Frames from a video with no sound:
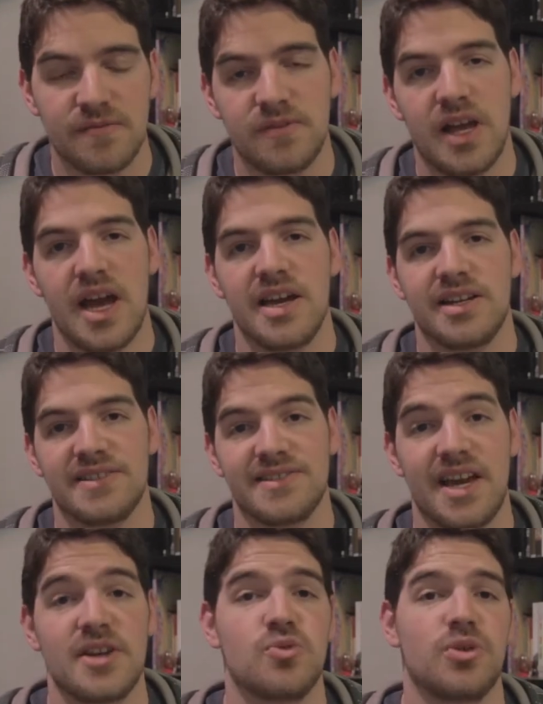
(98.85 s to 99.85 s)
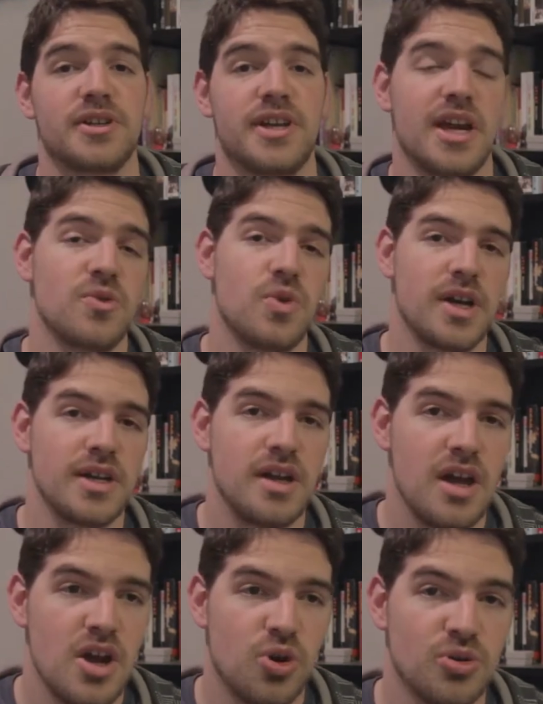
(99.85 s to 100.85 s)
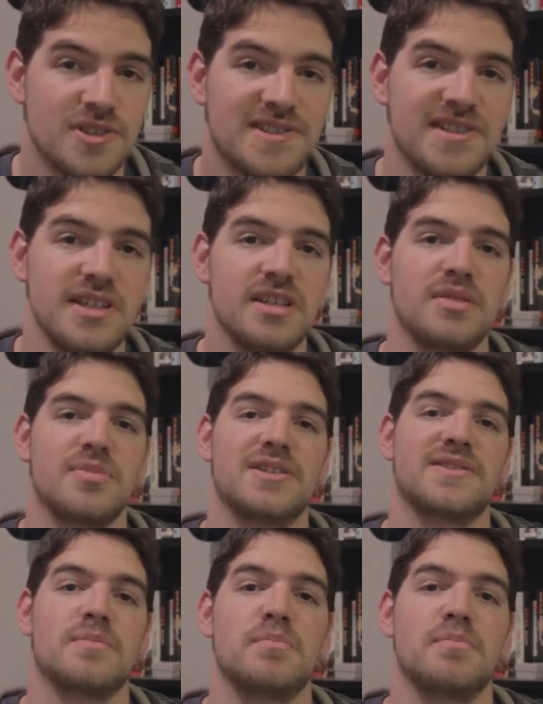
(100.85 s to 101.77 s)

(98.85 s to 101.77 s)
Flag as Edward Kenway, or seen him as